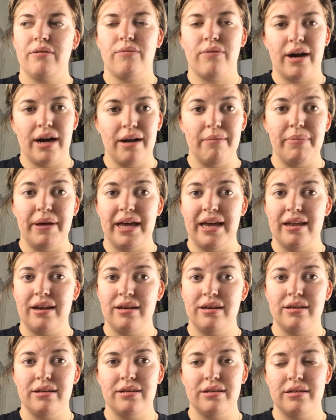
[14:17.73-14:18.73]
quite a bit,
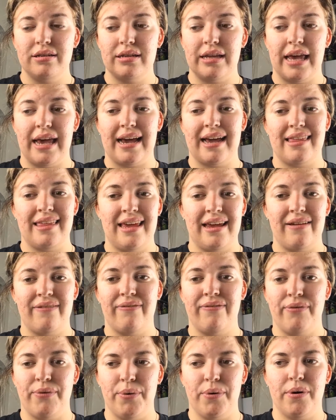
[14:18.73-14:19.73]
like, I think
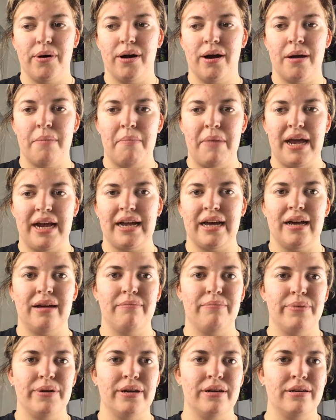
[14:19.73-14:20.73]
4
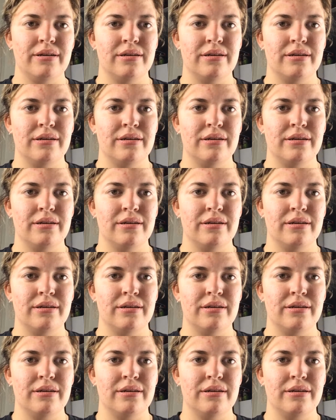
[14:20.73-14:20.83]
makeup